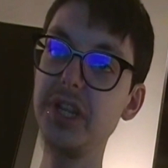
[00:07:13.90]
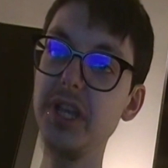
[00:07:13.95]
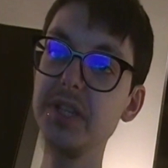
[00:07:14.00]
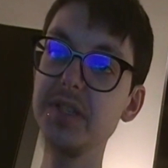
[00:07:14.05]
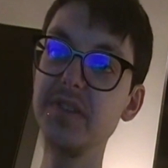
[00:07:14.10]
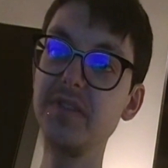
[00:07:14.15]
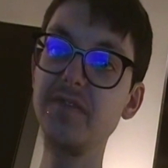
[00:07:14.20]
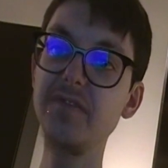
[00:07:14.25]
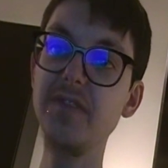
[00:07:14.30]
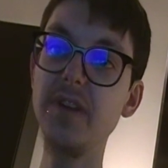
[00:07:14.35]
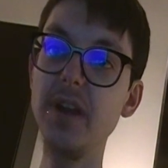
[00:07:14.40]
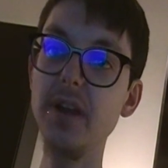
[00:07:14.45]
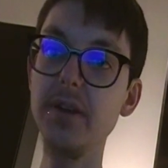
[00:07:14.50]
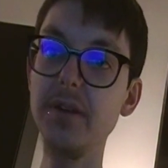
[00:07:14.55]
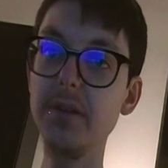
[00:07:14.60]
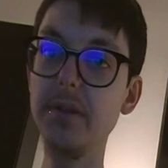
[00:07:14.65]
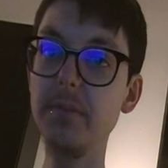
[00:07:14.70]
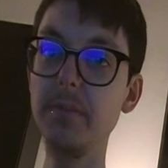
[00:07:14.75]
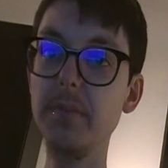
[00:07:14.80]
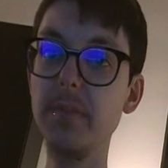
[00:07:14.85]
she hasn't
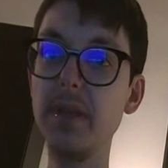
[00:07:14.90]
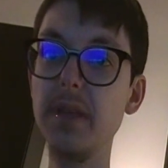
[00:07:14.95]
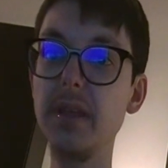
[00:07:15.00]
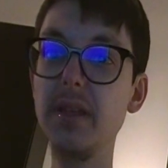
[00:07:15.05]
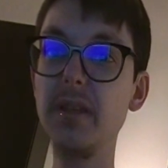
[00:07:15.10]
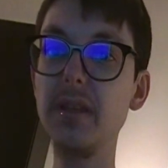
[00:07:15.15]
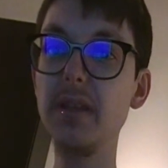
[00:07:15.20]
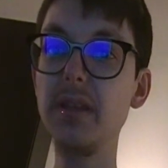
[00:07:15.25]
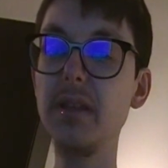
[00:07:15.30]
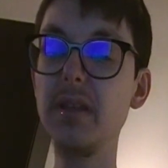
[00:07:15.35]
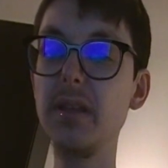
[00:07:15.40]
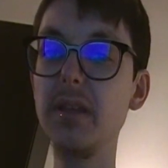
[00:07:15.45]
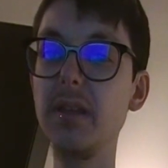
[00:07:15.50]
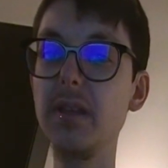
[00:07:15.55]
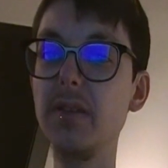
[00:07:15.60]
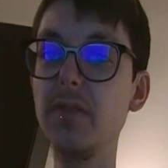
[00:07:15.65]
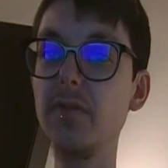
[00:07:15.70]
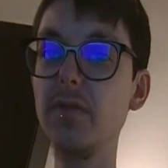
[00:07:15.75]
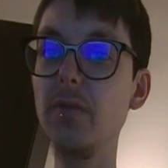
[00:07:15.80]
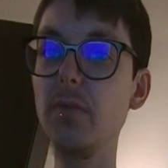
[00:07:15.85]
fired him,
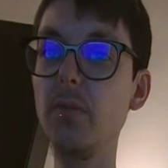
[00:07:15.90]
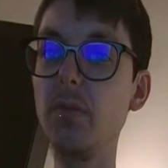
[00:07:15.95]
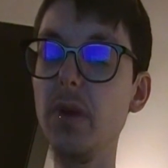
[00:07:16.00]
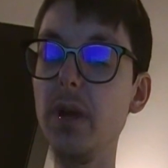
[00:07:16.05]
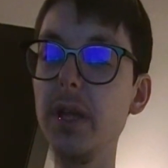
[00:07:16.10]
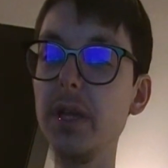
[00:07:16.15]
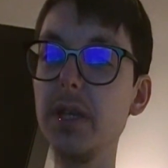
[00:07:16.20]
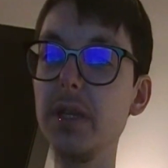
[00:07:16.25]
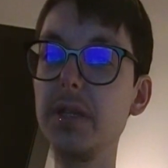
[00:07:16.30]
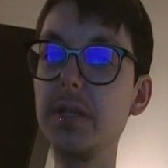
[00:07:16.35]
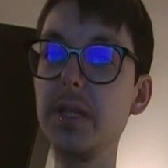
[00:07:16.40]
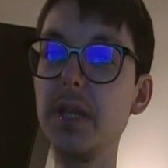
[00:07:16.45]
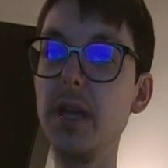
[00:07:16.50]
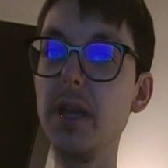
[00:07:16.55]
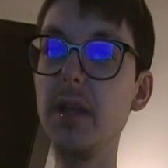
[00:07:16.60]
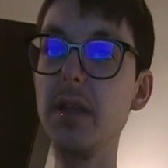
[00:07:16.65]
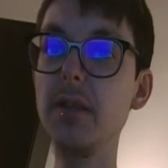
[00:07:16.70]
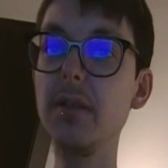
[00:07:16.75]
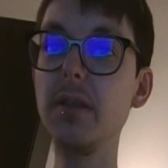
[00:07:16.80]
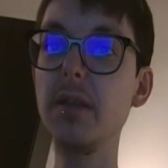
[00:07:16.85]
from what I can
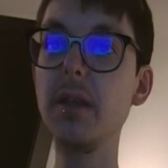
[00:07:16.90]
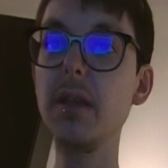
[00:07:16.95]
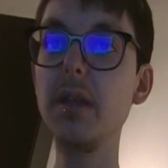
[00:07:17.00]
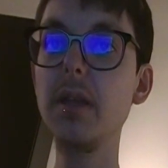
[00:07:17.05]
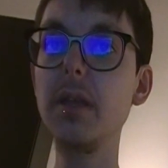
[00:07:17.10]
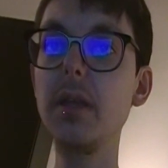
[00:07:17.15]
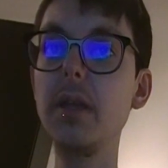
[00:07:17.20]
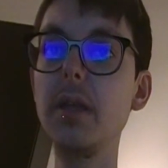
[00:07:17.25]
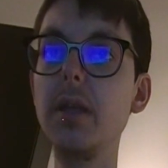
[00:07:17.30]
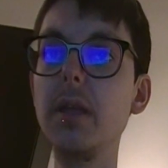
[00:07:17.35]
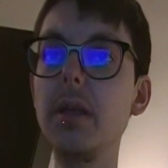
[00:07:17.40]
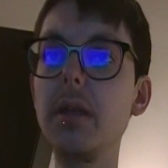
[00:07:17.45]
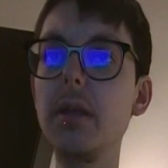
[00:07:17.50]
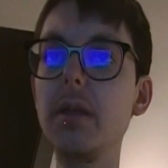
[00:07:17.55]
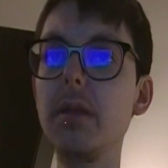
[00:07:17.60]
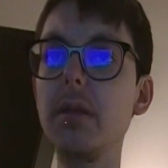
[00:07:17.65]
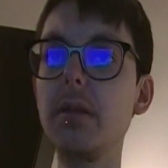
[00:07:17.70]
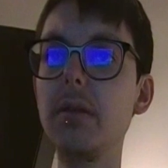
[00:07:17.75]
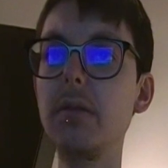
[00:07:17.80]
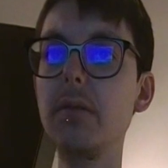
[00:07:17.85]
tell.
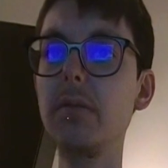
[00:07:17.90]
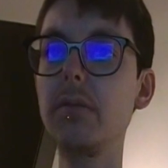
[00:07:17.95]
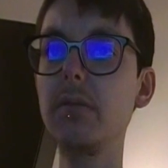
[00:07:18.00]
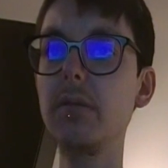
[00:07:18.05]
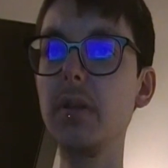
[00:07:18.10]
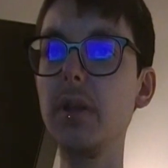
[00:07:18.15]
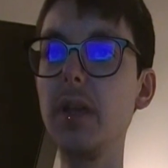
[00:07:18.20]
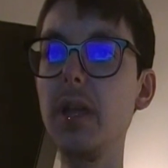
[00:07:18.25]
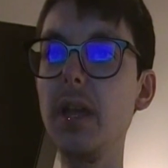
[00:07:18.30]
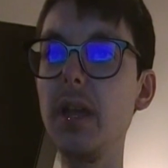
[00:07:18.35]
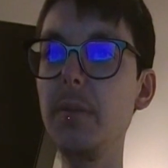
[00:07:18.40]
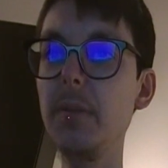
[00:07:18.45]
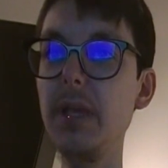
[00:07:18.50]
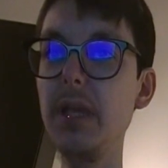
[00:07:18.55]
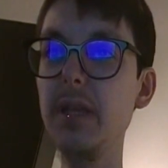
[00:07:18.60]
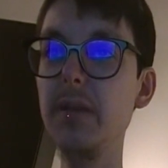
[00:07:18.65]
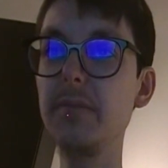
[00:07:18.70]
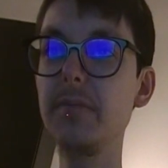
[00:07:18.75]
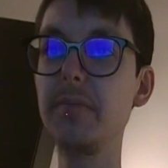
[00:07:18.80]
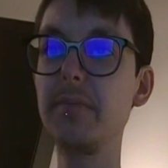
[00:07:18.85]
I
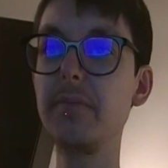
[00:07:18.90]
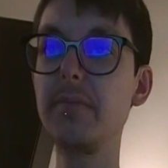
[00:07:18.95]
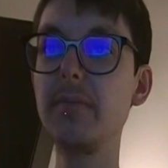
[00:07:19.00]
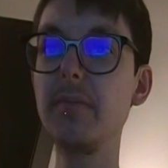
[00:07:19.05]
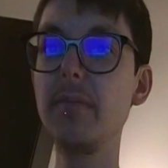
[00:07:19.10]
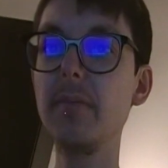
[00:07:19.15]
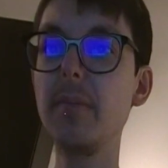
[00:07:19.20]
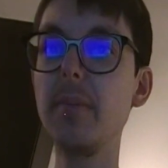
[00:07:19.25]
mean,